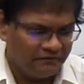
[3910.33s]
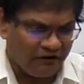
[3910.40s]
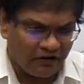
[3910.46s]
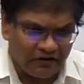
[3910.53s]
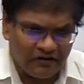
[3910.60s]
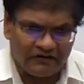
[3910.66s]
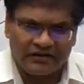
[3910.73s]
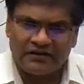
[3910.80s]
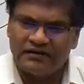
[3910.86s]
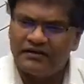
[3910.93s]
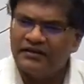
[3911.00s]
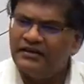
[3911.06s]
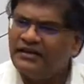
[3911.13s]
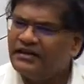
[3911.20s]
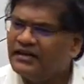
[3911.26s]
found out
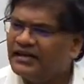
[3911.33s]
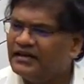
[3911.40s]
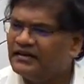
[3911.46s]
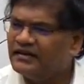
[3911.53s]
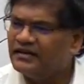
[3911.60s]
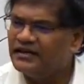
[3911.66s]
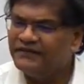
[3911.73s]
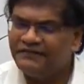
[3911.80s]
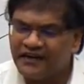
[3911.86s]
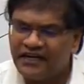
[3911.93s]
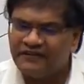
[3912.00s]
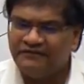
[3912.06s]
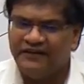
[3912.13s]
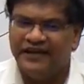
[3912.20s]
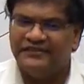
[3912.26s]

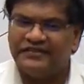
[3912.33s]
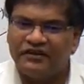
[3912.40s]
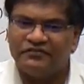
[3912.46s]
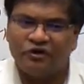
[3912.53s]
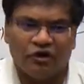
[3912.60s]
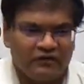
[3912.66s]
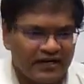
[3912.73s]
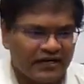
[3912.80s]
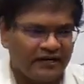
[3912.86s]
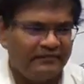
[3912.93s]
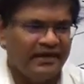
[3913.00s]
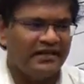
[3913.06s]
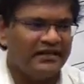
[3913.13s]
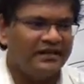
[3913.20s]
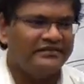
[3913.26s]
different ways of
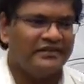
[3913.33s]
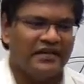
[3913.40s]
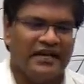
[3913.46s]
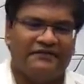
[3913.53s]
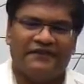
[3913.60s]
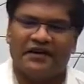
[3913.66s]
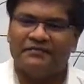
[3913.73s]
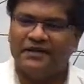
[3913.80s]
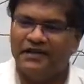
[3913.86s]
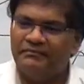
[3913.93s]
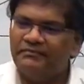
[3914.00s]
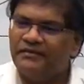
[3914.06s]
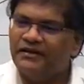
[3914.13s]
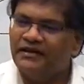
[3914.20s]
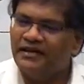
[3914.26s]
overcoming this
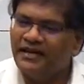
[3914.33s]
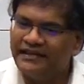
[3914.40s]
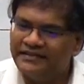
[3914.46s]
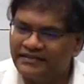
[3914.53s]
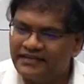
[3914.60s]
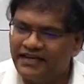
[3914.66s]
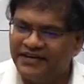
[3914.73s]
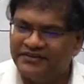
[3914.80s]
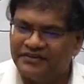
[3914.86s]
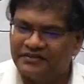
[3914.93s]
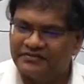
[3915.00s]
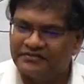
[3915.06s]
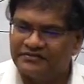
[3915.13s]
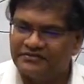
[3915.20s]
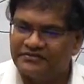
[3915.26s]
FRBM legislation.